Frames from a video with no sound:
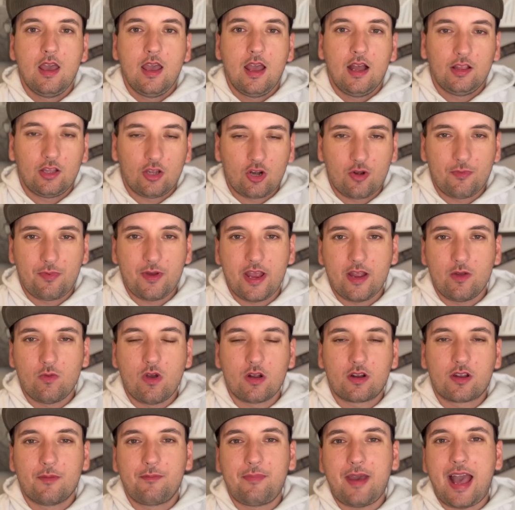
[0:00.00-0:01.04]
Hello, everybody.
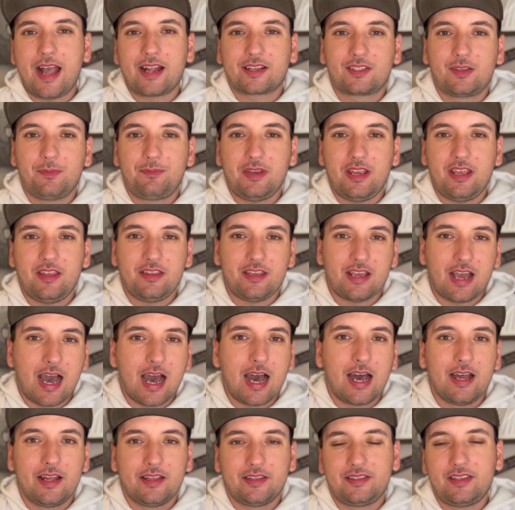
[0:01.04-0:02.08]
Welcome back to Beating the
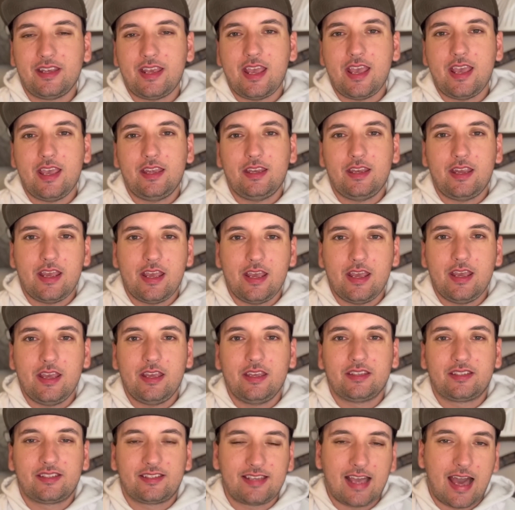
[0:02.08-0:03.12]
Odds. It
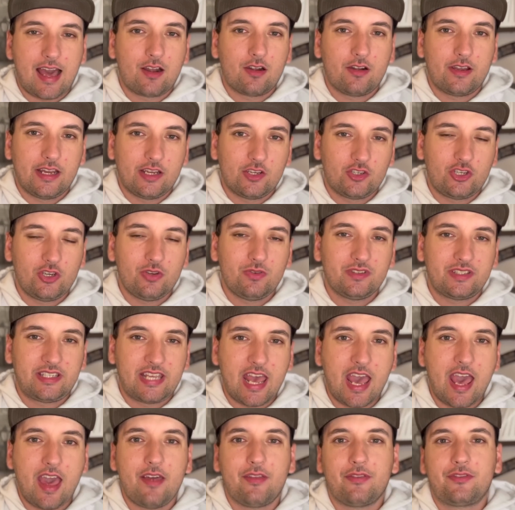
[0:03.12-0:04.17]
is Saturday, June
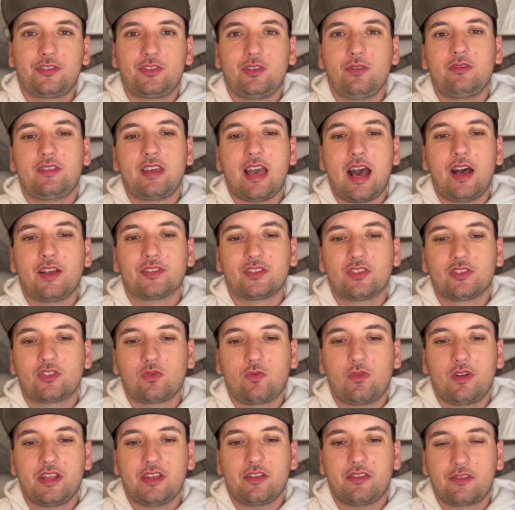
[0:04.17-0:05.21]
10th,
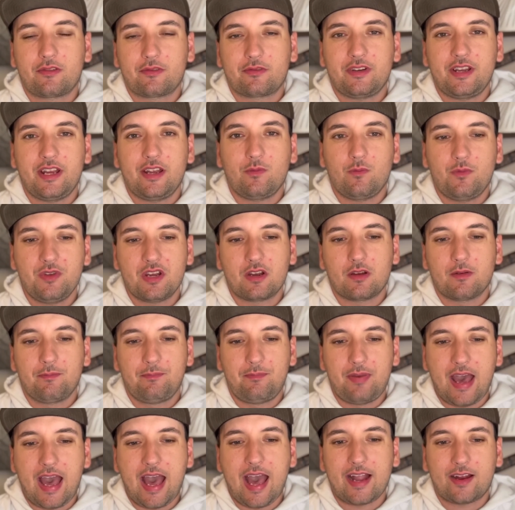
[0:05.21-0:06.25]
2023, and we are
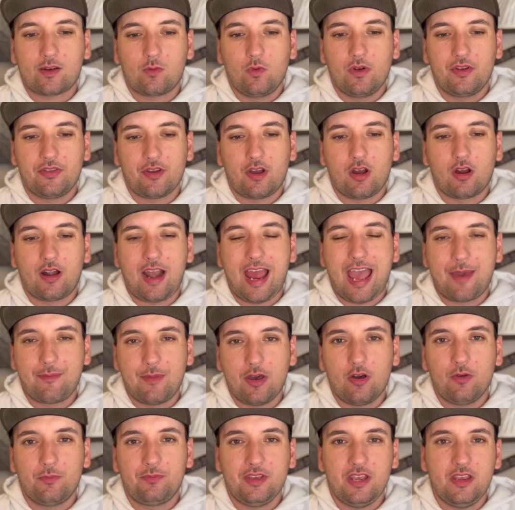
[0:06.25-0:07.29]
back with our
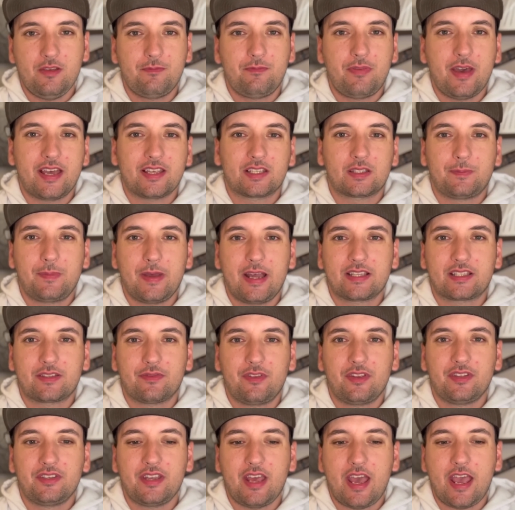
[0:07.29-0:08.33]
MLB best bets of
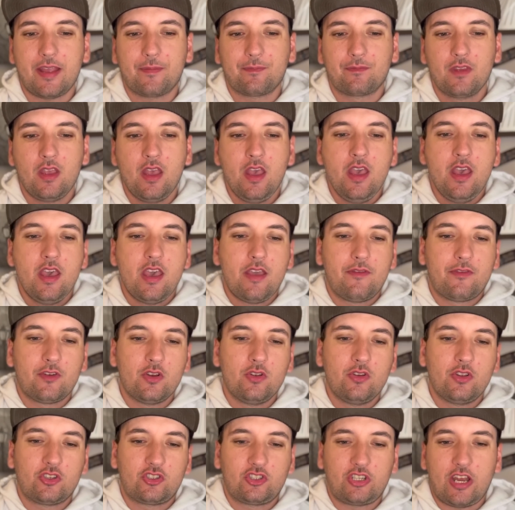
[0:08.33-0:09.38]
the day. If you're
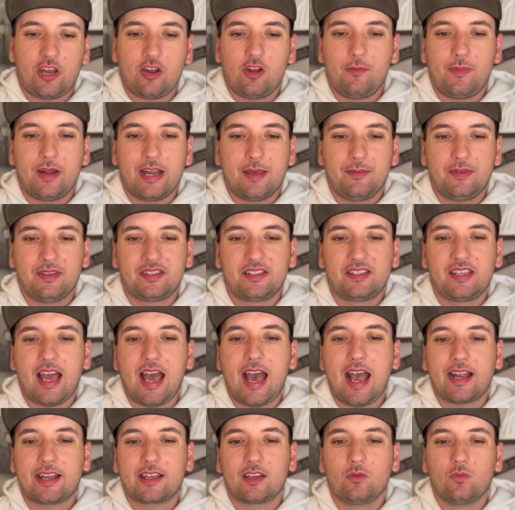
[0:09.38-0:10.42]
new to the channel, my name is
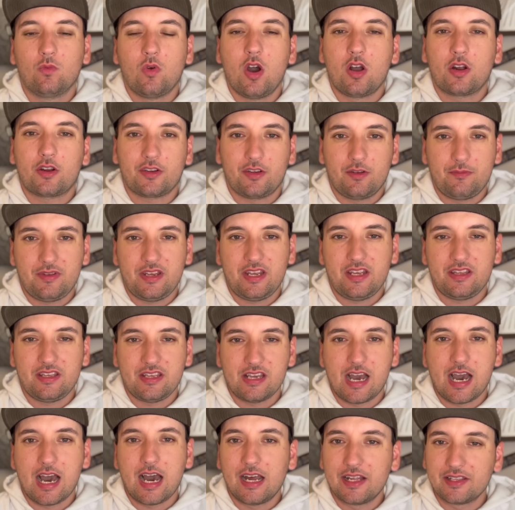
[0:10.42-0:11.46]
Zach, and welcome to Beating
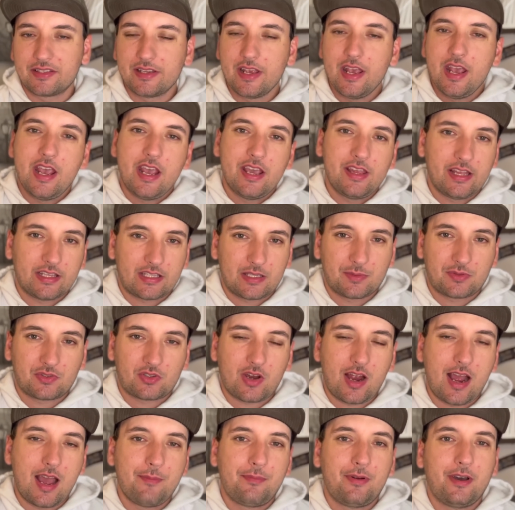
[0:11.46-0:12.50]
the Odds. Hit that
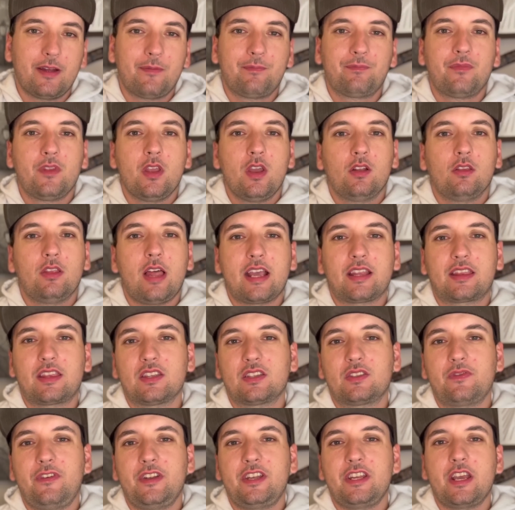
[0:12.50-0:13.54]
subscribe button, like
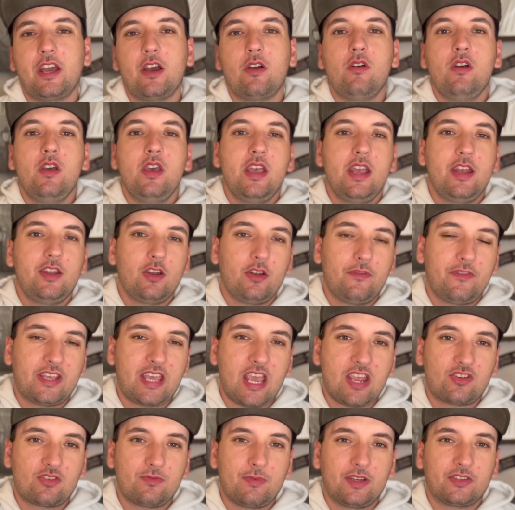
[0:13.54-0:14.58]
this video, hit
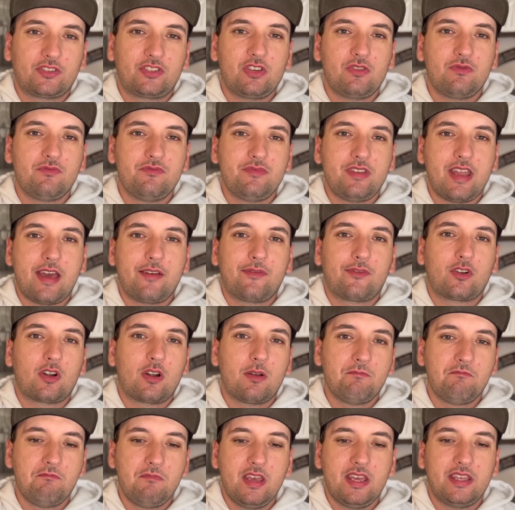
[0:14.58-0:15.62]
notification bell so you
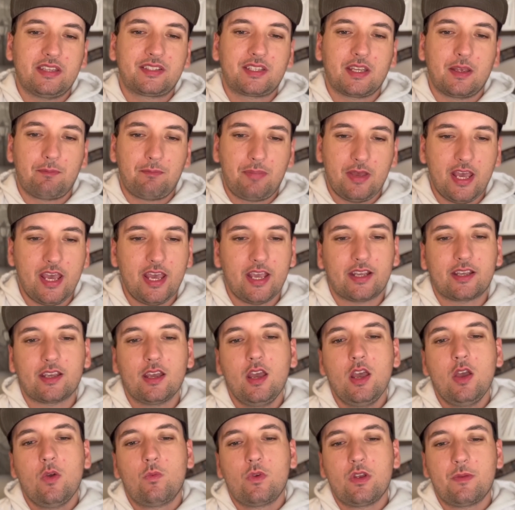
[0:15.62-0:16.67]
never miss a pick.
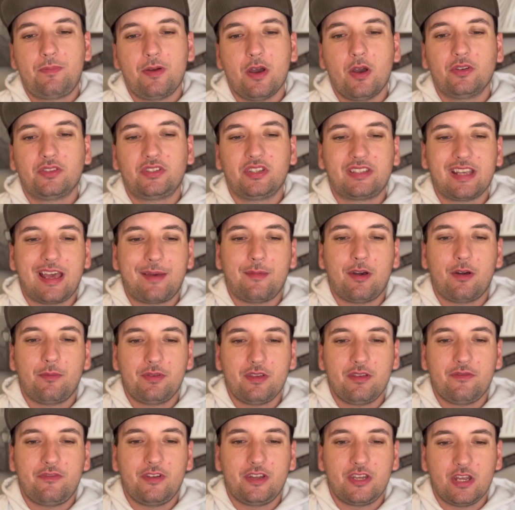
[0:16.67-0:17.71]
We post these
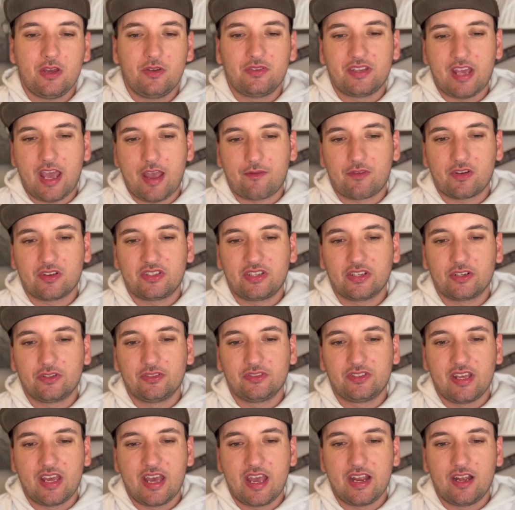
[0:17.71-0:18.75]
MLB videos every single
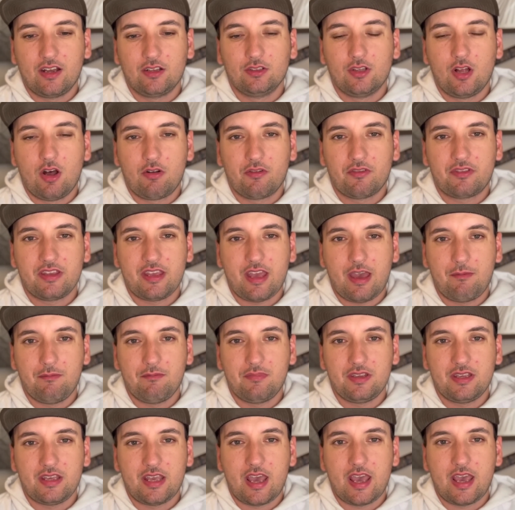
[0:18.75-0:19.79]
day, along with the
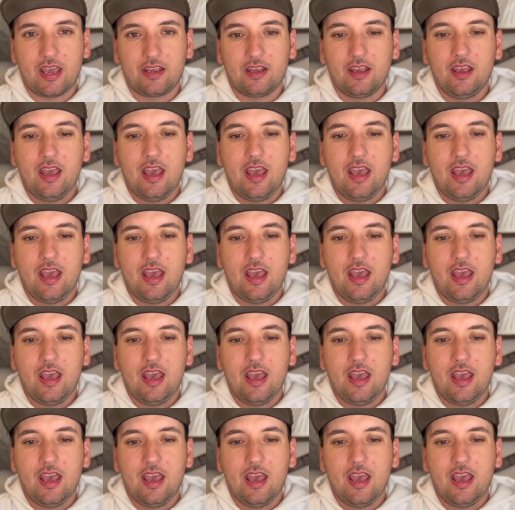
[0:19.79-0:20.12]
NBA